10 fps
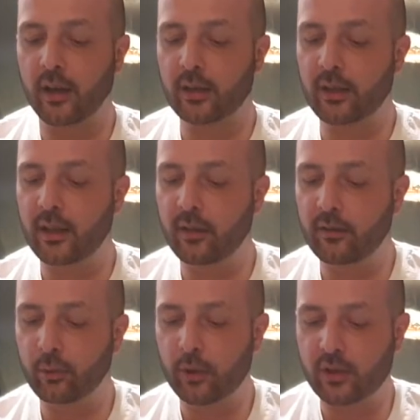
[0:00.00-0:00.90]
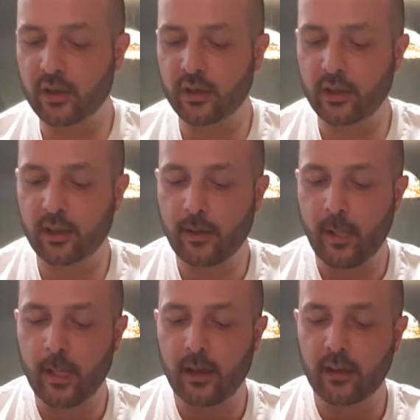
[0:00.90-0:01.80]
leaves which in
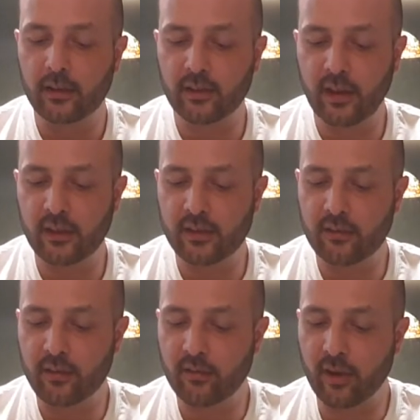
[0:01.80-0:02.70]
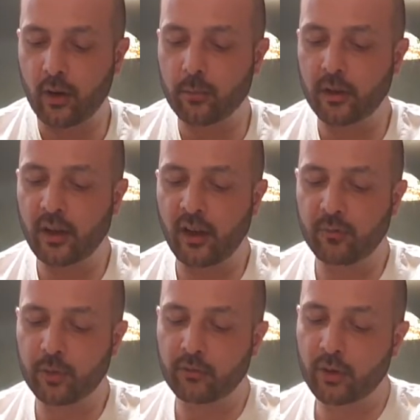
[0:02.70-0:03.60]
its native environment have
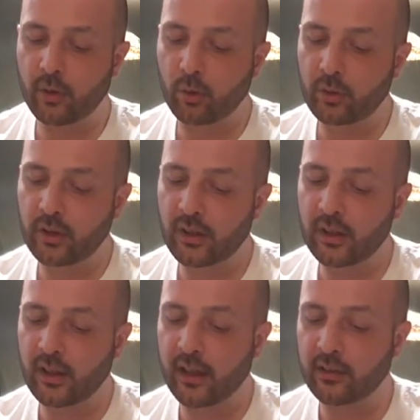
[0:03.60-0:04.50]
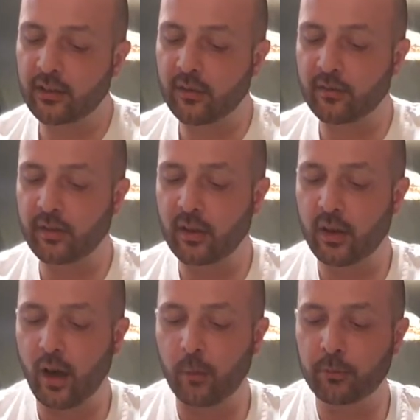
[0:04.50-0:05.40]
been recorded at lengths of
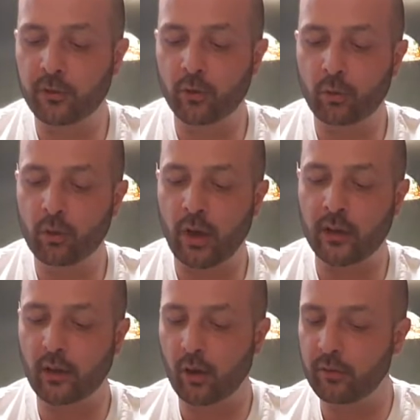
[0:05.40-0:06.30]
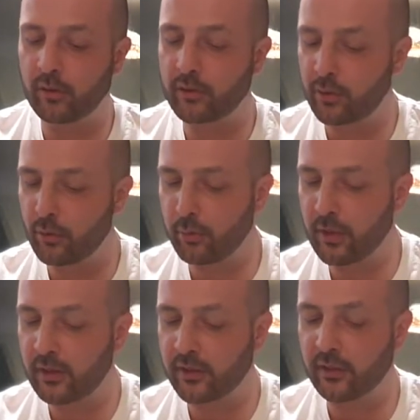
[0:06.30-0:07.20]
up to and over 2
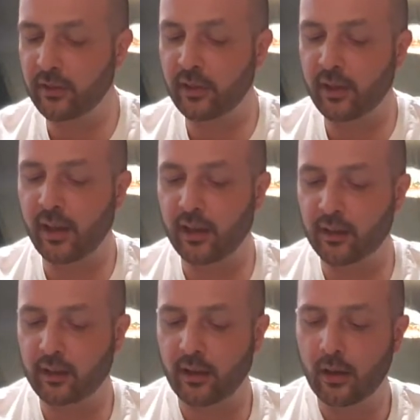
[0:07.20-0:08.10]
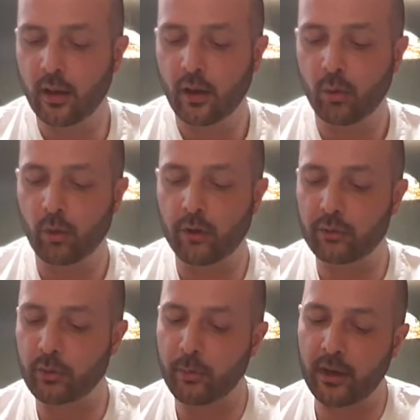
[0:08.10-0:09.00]
meters in length, whilst
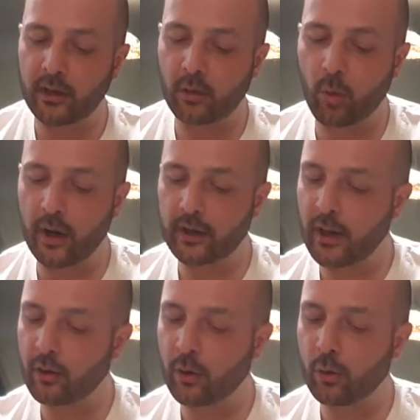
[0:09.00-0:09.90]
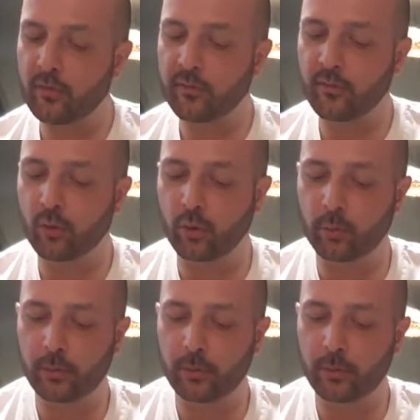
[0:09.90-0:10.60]
remaining quite narrow in form.